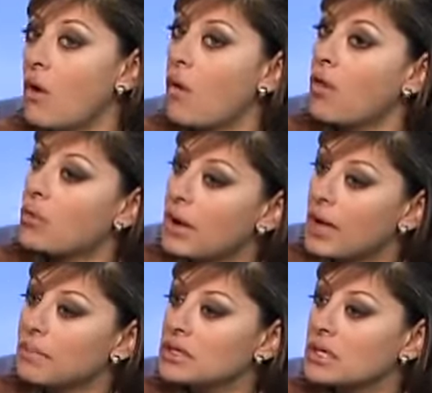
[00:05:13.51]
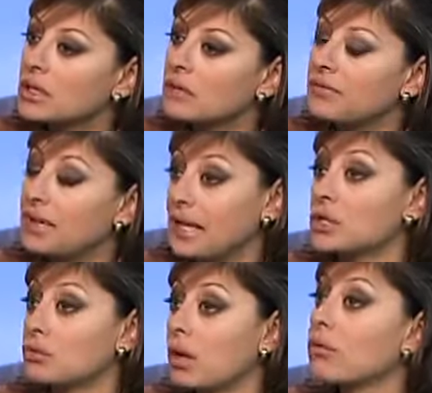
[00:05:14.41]
all the way up until
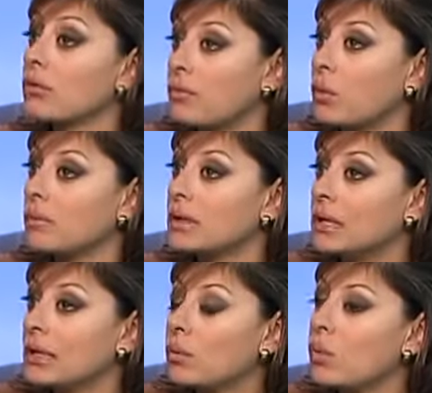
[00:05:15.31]
financial reg reform, mm-hmm.